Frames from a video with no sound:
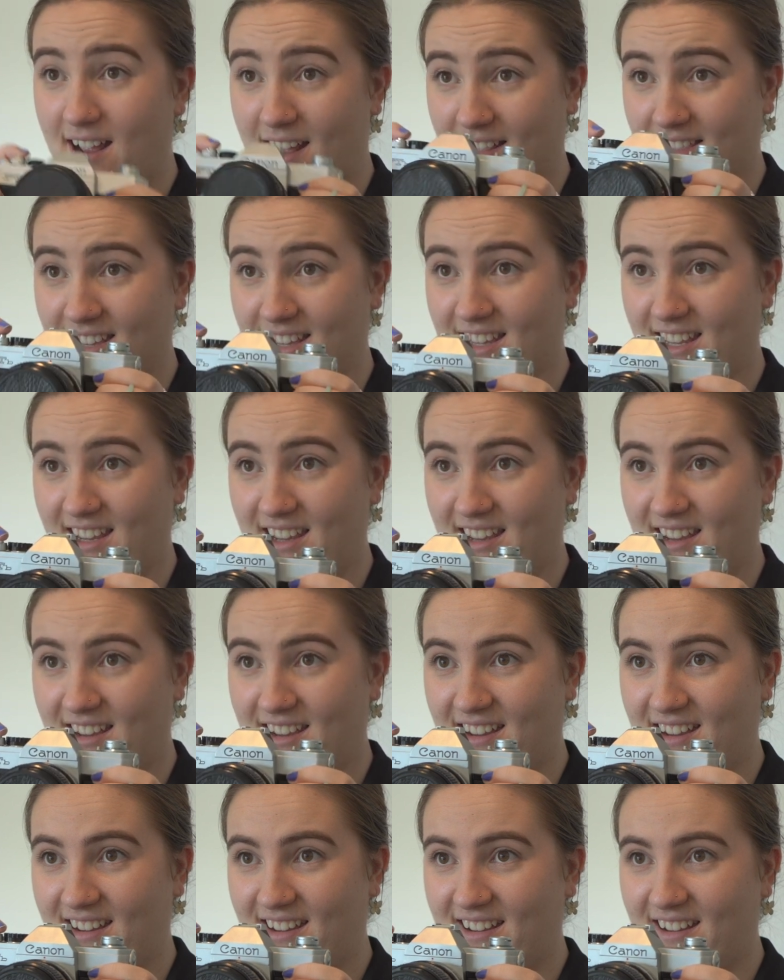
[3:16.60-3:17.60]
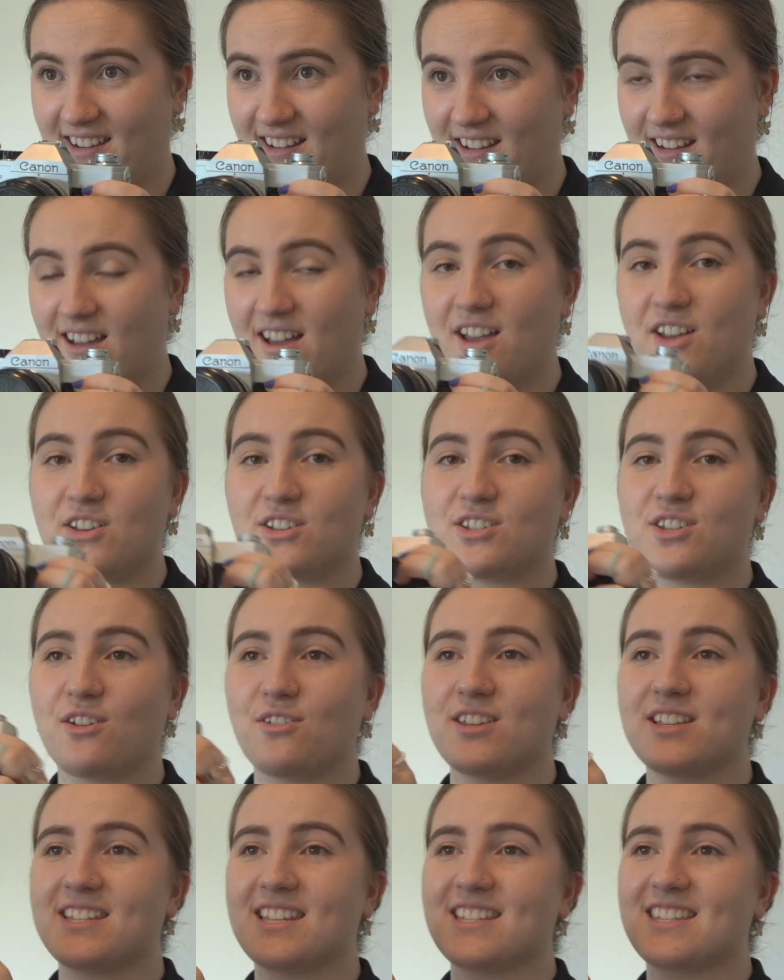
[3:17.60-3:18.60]
And do that.
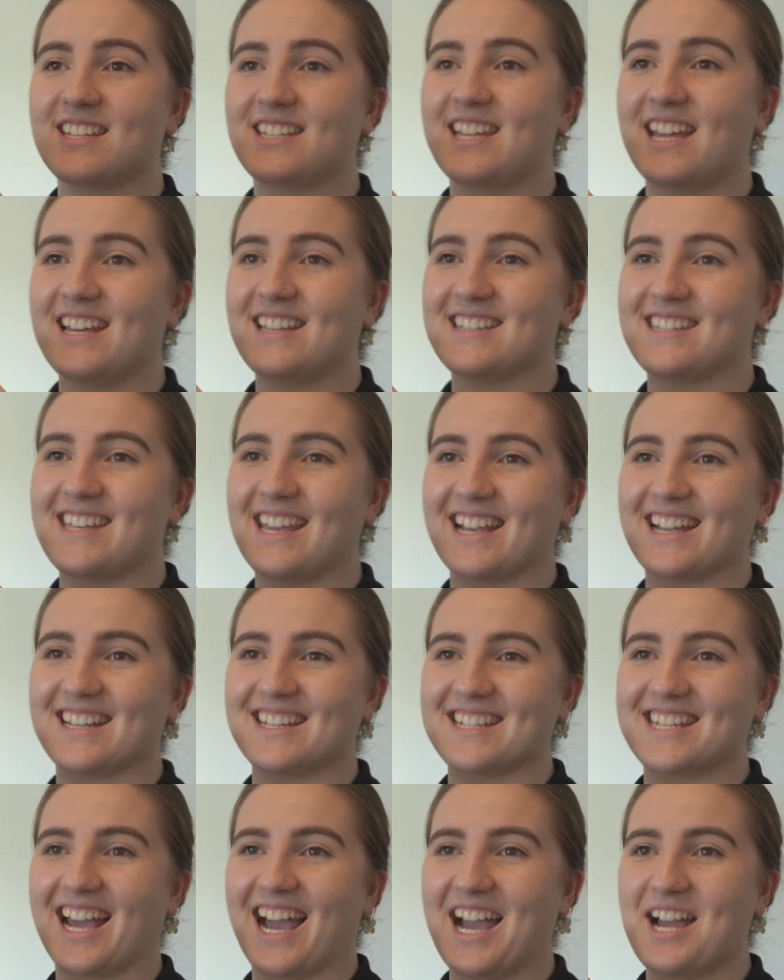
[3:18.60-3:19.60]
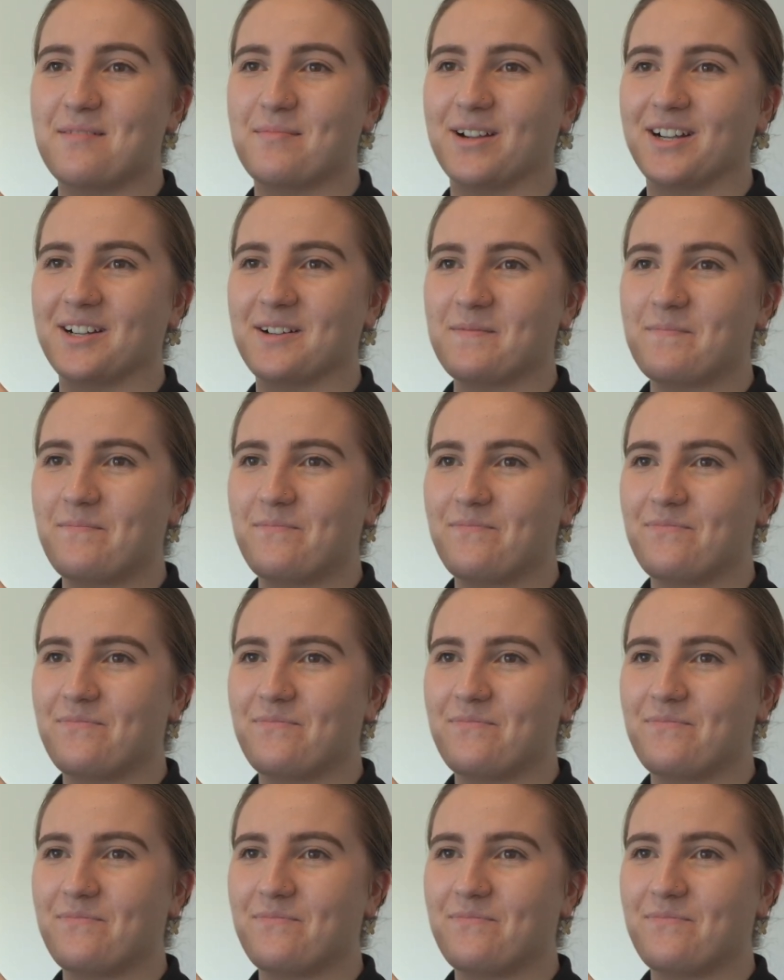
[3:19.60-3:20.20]
So this is the 10-second timer.